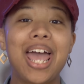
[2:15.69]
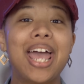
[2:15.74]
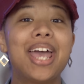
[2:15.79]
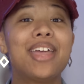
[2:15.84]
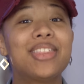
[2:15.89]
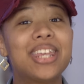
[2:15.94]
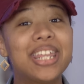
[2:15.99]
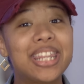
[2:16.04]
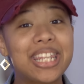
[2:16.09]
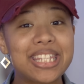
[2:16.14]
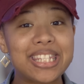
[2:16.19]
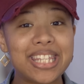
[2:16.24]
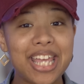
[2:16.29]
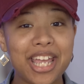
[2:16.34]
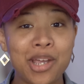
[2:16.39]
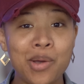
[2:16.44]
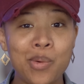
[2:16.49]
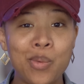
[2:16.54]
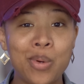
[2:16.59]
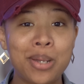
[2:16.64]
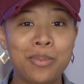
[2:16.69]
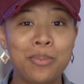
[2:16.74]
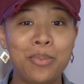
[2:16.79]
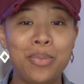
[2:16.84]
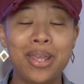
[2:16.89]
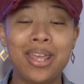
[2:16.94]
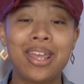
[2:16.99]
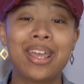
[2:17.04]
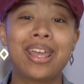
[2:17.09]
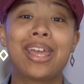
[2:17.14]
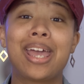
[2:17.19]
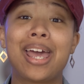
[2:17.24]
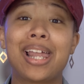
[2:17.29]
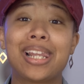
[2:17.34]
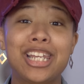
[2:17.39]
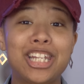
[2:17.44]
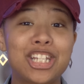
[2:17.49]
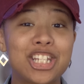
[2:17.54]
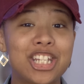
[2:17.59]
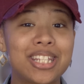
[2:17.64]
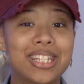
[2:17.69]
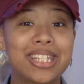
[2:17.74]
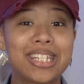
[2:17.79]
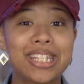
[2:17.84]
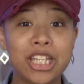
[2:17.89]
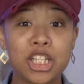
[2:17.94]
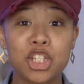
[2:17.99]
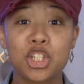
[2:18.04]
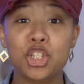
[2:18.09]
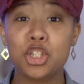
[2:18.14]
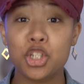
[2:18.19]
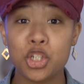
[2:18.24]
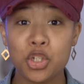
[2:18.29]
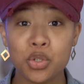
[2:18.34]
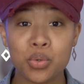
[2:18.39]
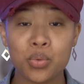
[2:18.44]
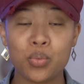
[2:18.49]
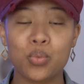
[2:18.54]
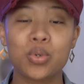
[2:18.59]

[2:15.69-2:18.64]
And then the second one being Galatians six two,